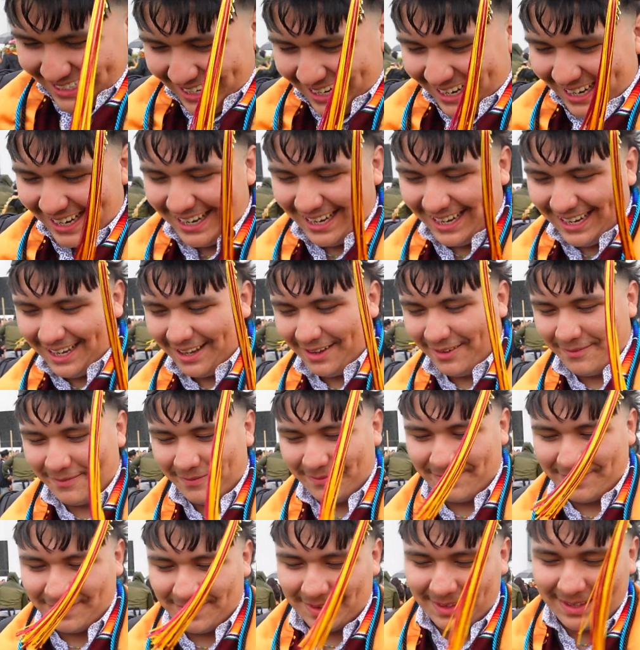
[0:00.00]
Um,
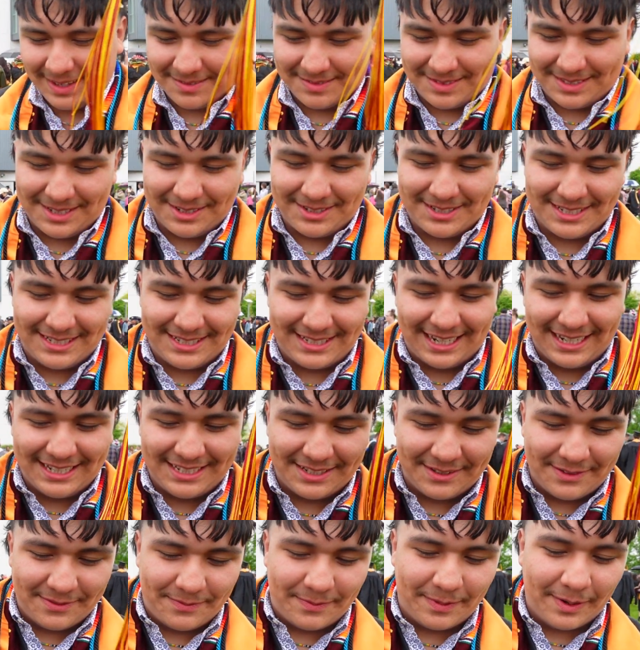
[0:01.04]
I'm still
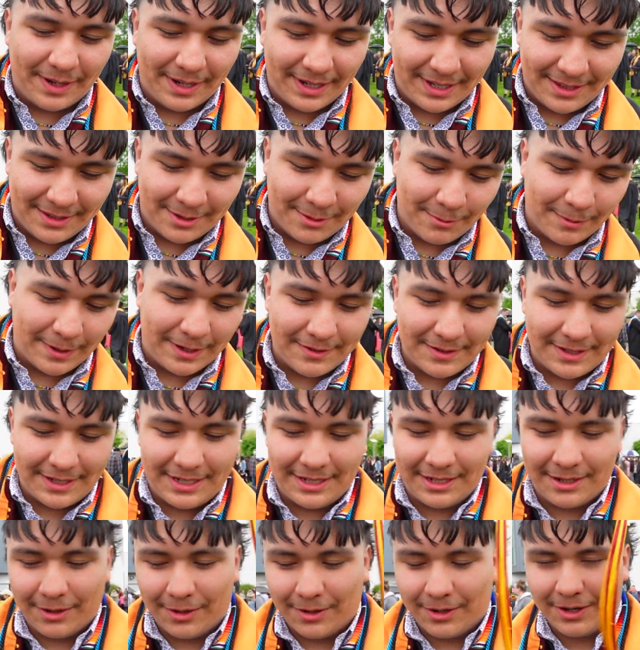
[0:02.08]
indecisive, but either
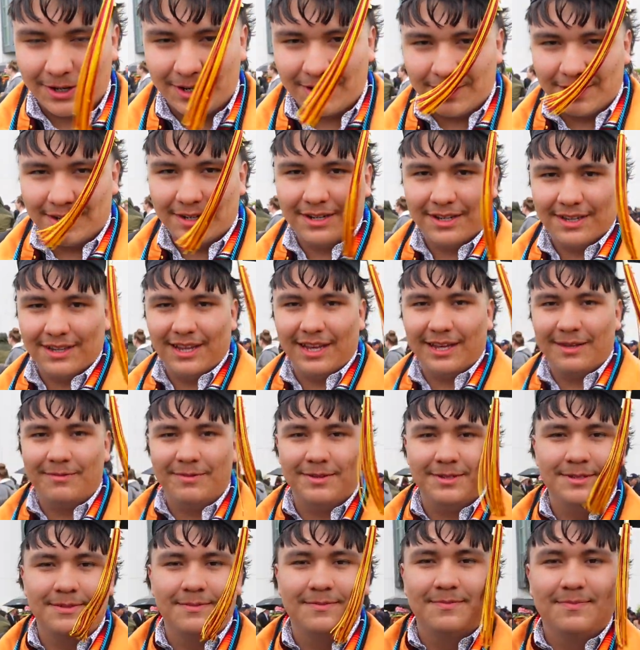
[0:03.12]
welding or
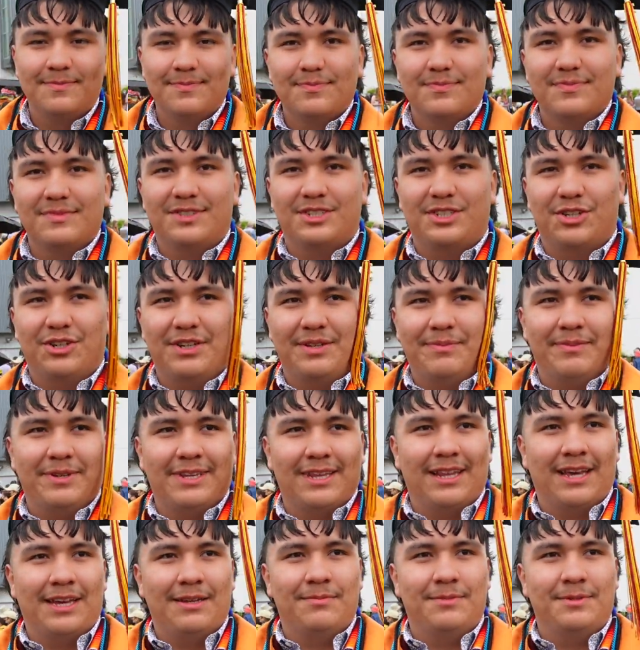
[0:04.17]
lineman,
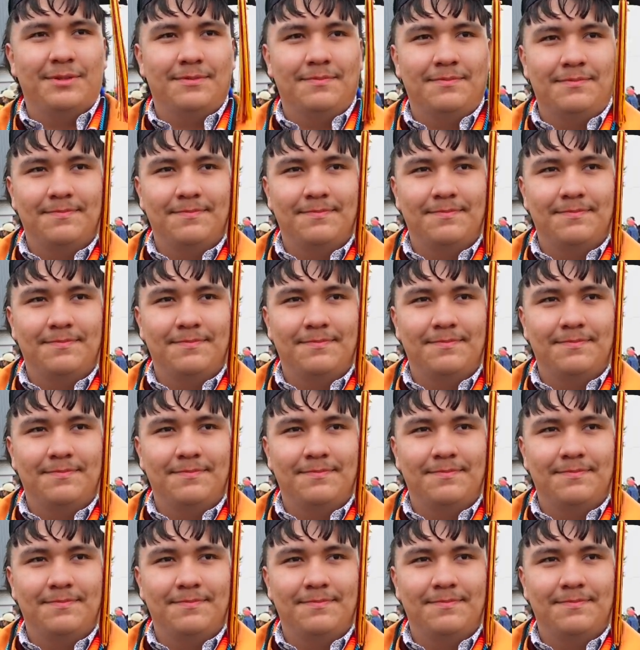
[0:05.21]
journeyman lineman.